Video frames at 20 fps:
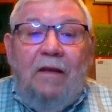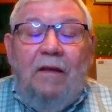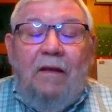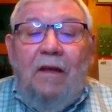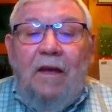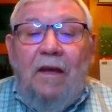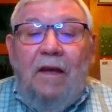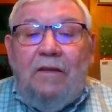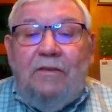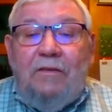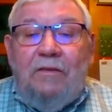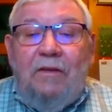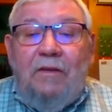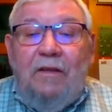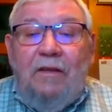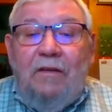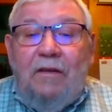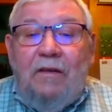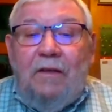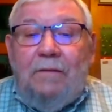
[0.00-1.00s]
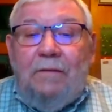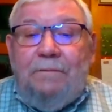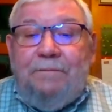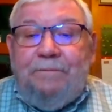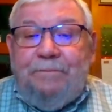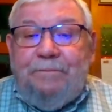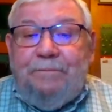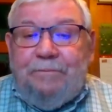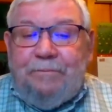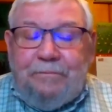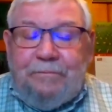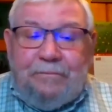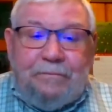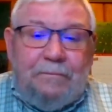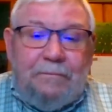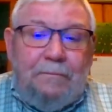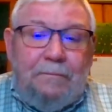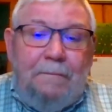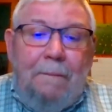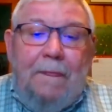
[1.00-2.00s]
Actually,
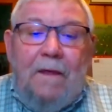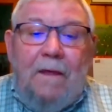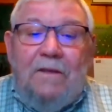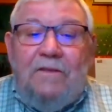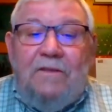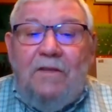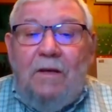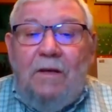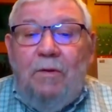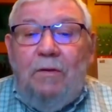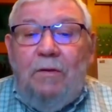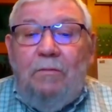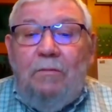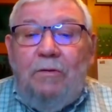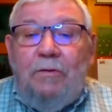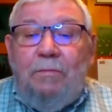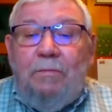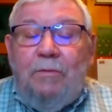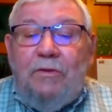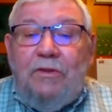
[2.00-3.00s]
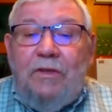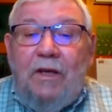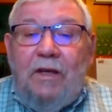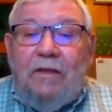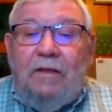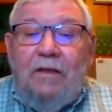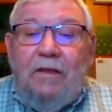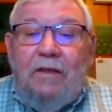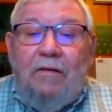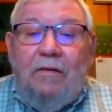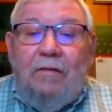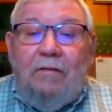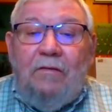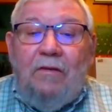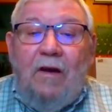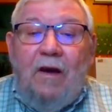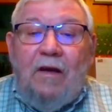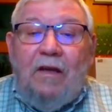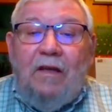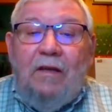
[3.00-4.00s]
someone was projecting or
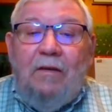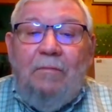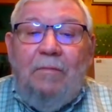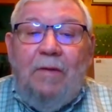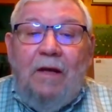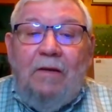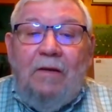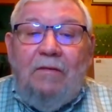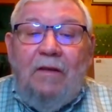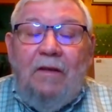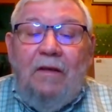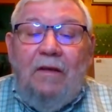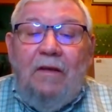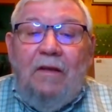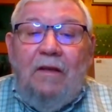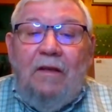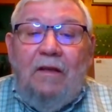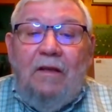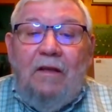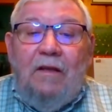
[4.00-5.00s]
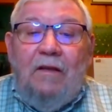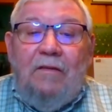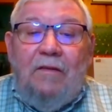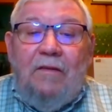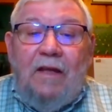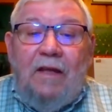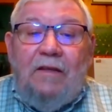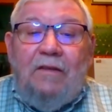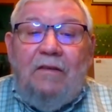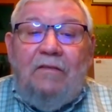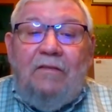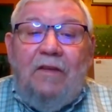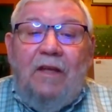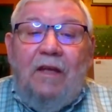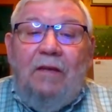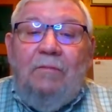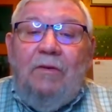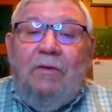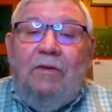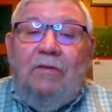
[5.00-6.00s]
talking about that
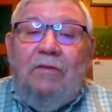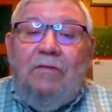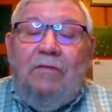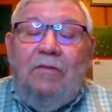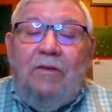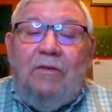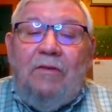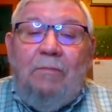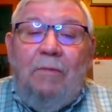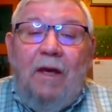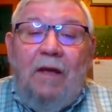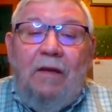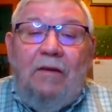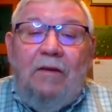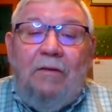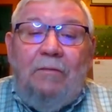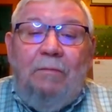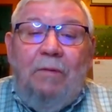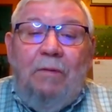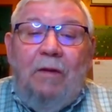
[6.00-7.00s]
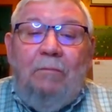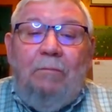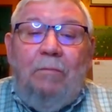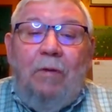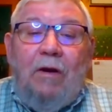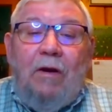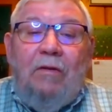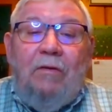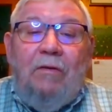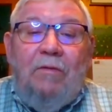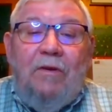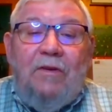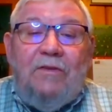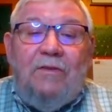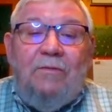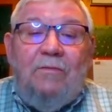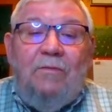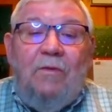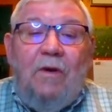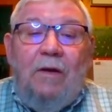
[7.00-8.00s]
statement you just made as being part of the
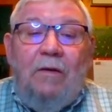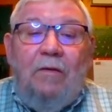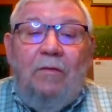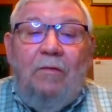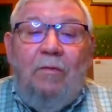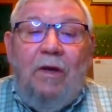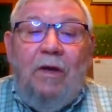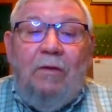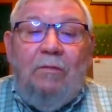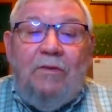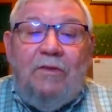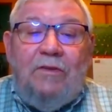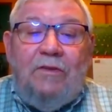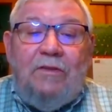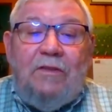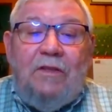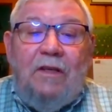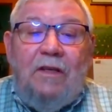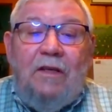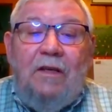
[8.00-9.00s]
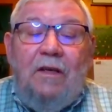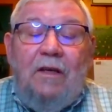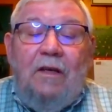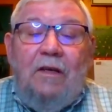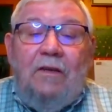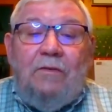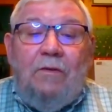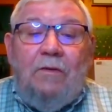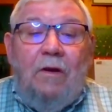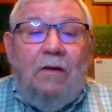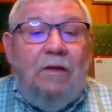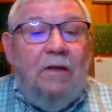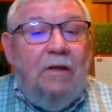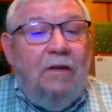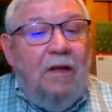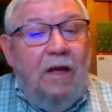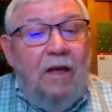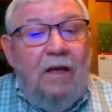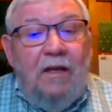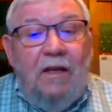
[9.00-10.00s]
reason why wheat was strong
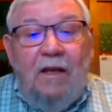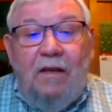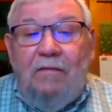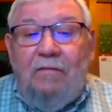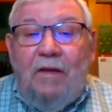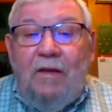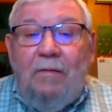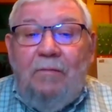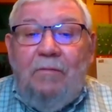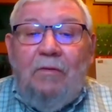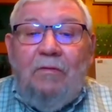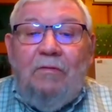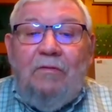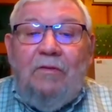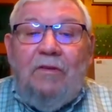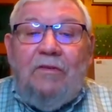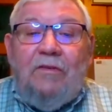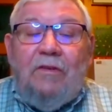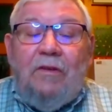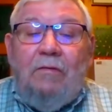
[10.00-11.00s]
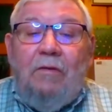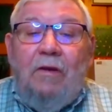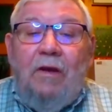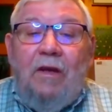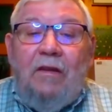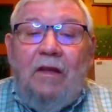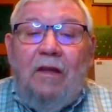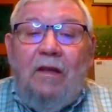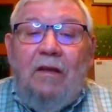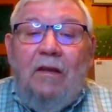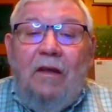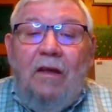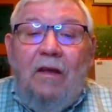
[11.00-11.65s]
today, and I don't disagree that